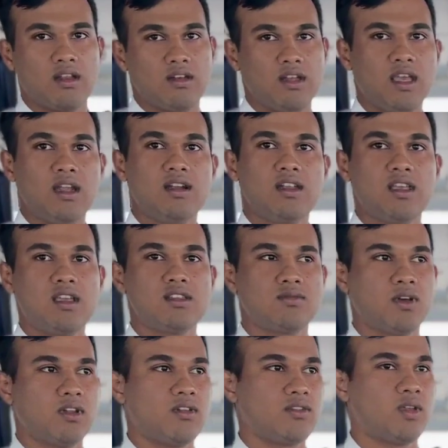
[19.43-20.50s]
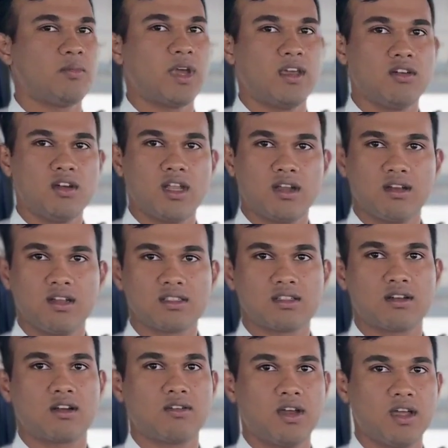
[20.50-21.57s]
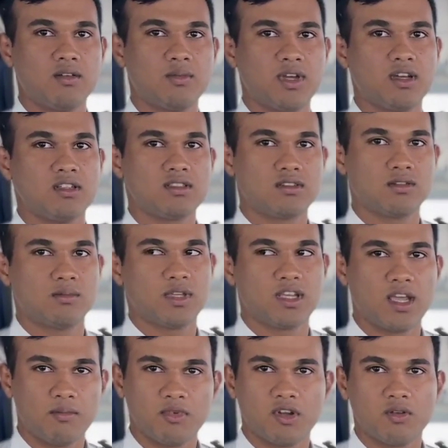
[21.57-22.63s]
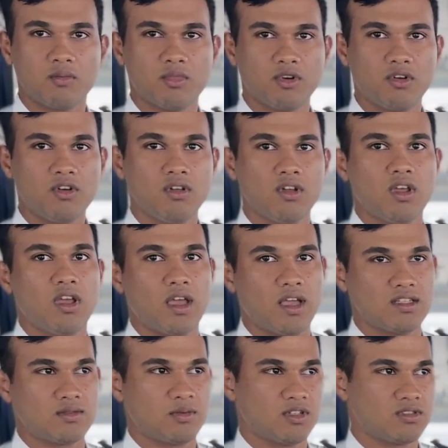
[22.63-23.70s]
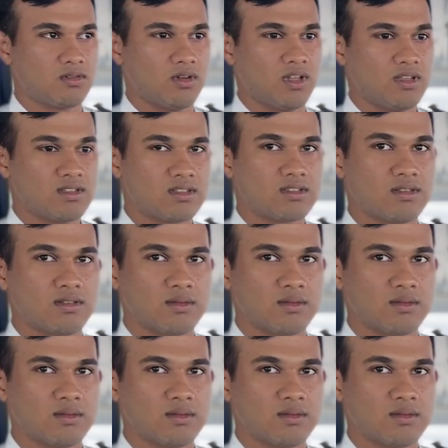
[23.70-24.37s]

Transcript: The LTA is one of the pyrotechnics required by us to be kept on board as per SOLAS.